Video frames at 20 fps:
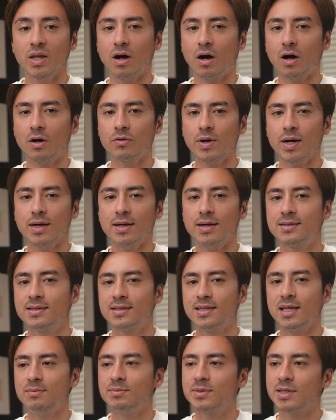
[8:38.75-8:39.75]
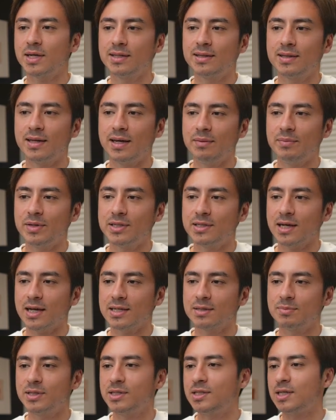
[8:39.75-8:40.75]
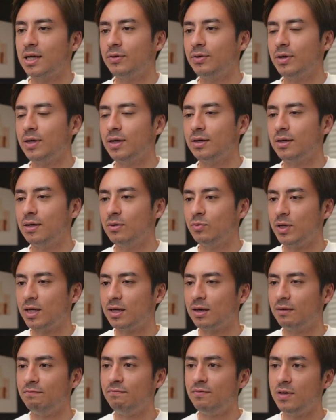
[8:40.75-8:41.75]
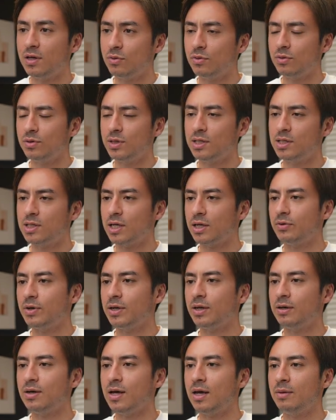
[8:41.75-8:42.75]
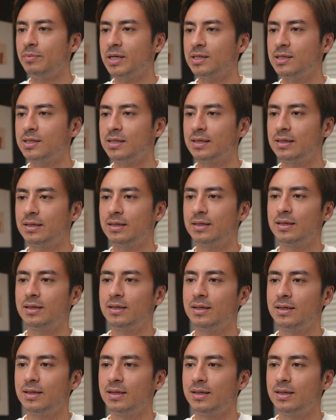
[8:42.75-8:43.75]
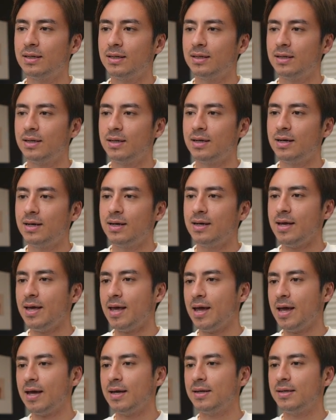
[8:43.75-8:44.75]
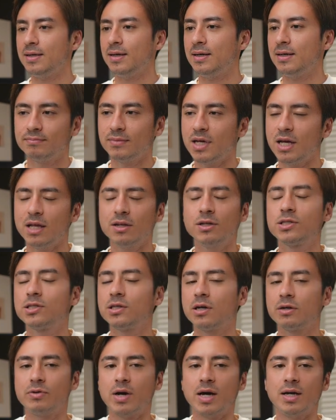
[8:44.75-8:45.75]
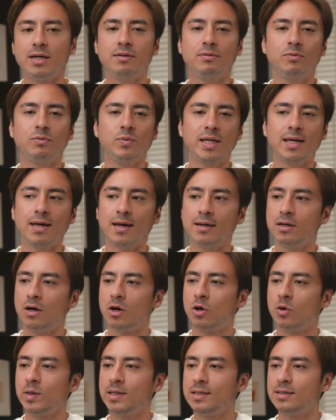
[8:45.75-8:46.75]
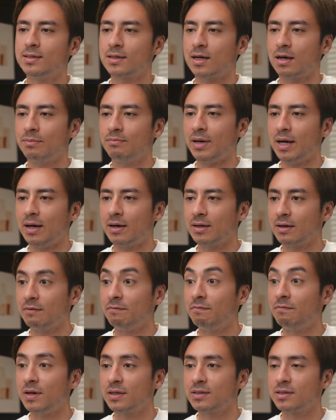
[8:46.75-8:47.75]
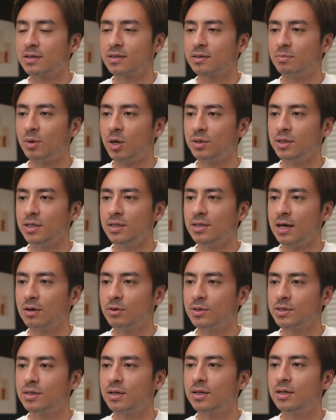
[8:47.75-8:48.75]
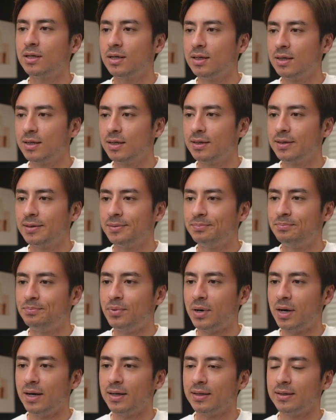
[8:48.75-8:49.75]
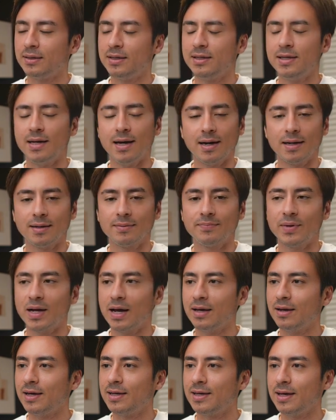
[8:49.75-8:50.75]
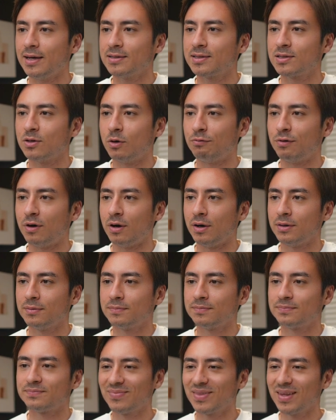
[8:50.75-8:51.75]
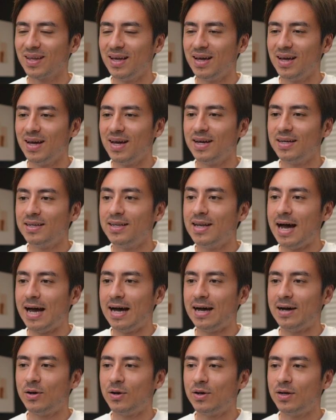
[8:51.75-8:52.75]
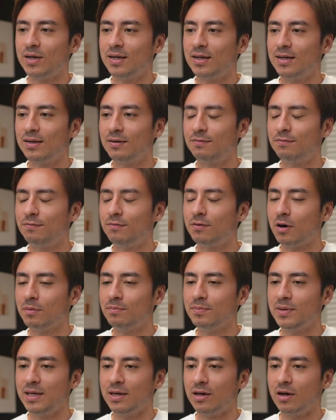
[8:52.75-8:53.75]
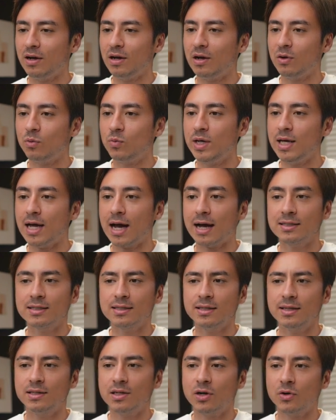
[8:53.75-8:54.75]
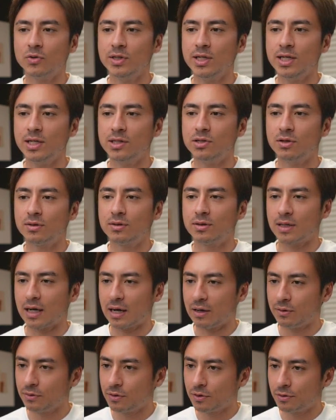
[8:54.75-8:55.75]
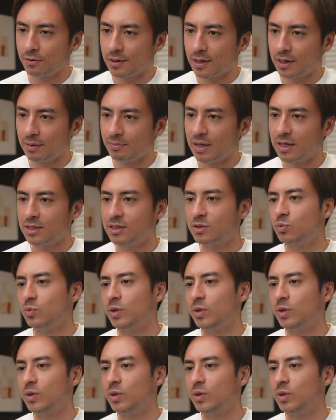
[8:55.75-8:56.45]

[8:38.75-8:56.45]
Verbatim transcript: Alright, it seems like the image has been generated. We can view the generated image. And it looks alright. We can always come back and fix the small details. But yeah, I like it so far. Now, from here, we actually don't need to download the image.